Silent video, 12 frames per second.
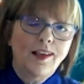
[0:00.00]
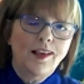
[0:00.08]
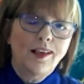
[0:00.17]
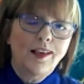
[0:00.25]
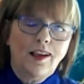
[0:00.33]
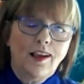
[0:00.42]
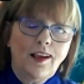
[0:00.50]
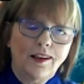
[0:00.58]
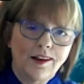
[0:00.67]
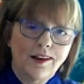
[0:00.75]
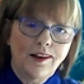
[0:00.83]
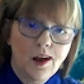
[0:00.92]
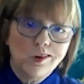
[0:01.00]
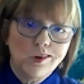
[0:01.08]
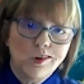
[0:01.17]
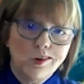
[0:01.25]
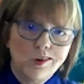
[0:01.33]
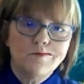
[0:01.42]
that can help
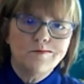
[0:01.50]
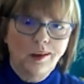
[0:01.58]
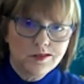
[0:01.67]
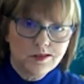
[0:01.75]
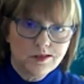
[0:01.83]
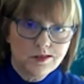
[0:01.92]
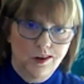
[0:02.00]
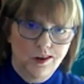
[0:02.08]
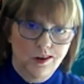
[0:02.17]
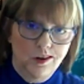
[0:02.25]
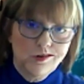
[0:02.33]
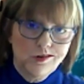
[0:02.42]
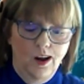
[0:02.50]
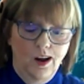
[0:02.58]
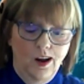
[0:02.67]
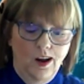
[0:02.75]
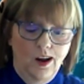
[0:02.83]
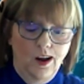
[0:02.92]
you be social.
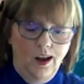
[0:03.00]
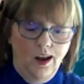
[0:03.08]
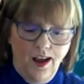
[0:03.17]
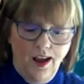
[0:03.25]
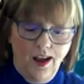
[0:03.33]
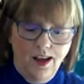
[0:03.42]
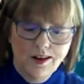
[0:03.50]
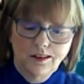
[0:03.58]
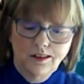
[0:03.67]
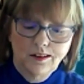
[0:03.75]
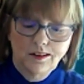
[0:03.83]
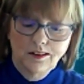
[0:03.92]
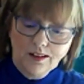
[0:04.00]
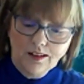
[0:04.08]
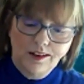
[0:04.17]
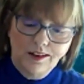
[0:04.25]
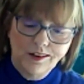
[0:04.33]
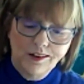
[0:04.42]
And a lot
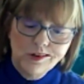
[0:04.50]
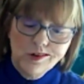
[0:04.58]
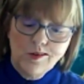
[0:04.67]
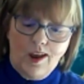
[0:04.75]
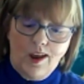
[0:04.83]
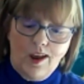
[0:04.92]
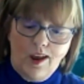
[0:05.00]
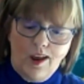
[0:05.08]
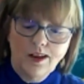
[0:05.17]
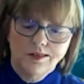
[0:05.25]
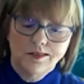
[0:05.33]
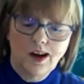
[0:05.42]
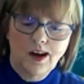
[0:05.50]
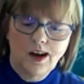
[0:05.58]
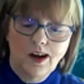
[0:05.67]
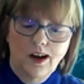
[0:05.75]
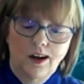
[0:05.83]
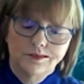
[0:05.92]
of these you can
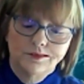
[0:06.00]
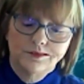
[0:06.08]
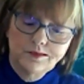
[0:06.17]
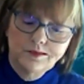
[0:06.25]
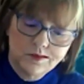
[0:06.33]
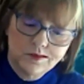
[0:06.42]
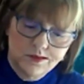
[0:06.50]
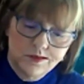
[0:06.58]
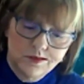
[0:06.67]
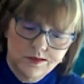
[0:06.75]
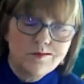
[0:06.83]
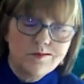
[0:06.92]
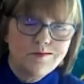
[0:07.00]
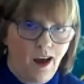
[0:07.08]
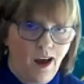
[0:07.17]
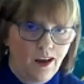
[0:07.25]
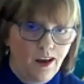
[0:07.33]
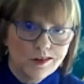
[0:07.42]
do
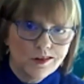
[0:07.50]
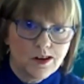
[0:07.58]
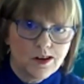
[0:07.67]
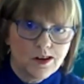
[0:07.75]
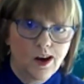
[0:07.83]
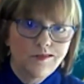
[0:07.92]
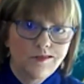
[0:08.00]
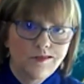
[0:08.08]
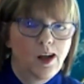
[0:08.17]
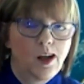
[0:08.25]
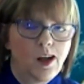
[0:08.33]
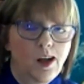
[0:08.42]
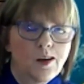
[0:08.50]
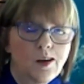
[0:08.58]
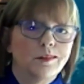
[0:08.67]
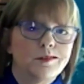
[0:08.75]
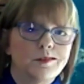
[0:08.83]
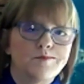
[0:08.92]
by yourself,
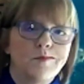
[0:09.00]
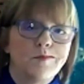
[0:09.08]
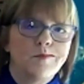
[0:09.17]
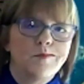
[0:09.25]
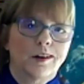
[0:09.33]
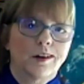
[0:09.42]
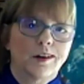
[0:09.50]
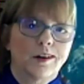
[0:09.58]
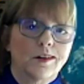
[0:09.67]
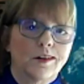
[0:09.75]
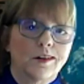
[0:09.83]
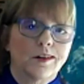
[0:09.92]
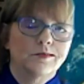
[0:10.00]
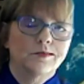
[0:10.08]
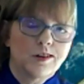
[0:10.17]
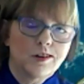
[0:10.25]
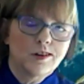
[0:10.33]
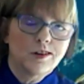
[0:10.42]
but it's better
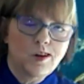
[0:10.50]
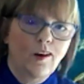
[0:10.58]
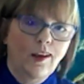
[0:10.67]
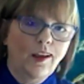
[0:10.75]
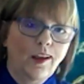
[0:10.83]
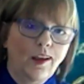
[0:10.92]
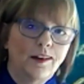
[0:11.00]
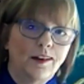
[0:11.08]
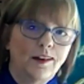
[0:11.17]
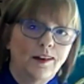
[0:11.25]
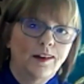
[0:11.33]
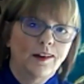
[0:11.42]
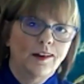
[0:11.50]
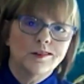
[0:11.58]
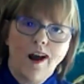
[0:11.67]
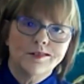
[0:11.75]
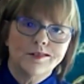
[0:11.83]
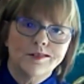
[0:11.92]
to go ahead and
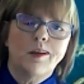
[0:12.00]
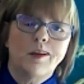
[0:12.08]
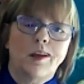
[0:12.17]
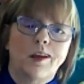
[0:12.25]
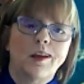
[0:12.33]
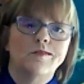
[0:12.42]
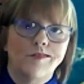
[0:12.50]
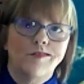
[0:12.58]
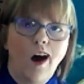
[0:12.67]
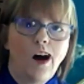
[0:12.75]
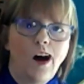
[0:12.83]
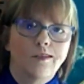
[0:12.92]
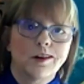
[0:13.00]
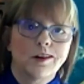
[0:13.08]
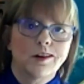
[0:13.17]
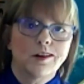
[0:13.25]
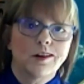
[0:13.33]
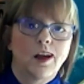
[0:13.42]
try to be
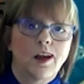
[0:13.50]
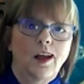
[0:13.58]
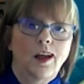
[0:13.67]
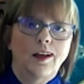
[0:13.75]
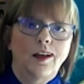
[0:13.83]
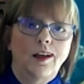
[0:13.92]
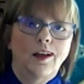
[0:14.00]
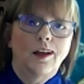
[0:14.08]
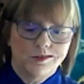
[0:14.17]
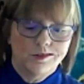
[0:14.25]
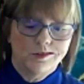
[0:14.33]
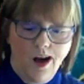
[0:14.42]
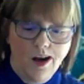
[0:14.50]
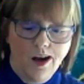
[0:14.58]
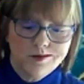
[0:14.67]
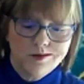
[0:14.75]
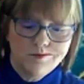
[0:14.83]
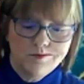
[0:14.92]
involved as much as
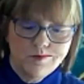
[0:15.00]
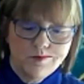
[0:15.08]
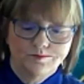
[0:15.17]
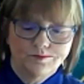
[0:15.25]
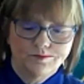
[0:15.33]
possible.